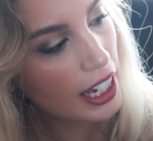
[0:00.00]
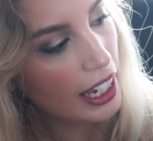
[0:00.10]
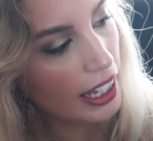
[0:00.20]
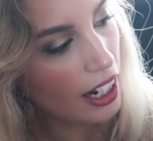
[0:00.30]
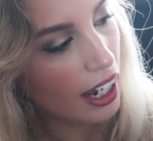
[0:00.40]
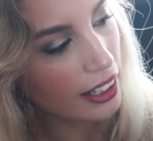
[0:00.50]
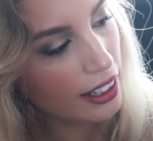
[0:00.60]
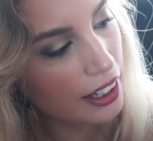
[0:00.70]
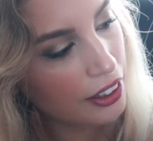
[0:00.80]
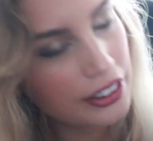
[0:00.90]
an
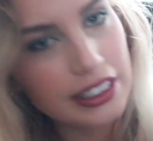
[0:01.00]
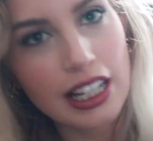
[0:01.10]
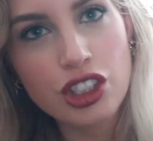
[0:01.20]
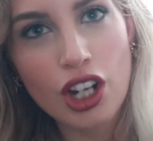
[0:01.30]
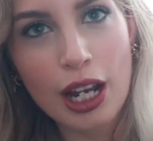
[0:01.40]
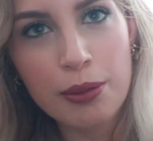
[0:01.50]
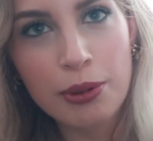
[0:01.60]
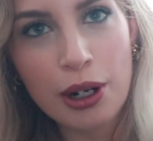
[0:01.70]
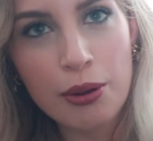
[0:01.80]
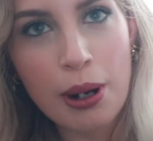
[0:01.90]
eyeliner /
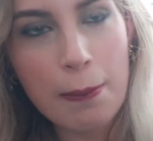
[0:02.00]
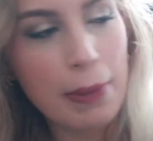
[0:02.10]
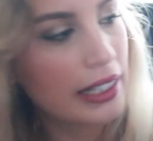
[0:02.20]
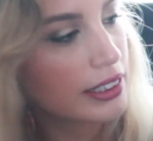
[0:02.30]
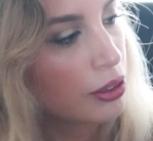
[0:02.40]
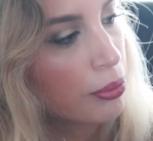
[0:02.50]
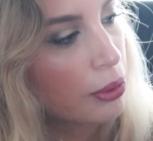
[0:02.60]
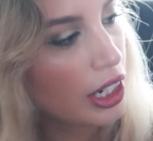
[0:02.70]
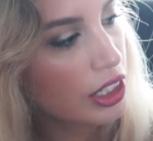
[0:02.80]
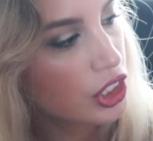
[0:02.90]
eyebrow pencil
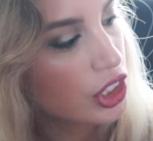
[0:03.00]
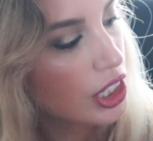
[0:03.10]
brush,